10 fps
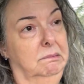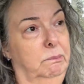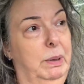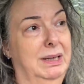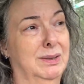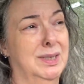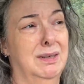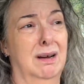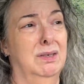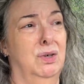better
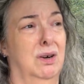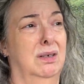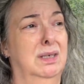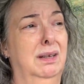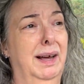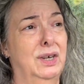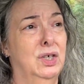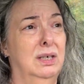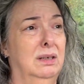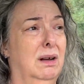stocked yarn
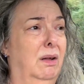selection,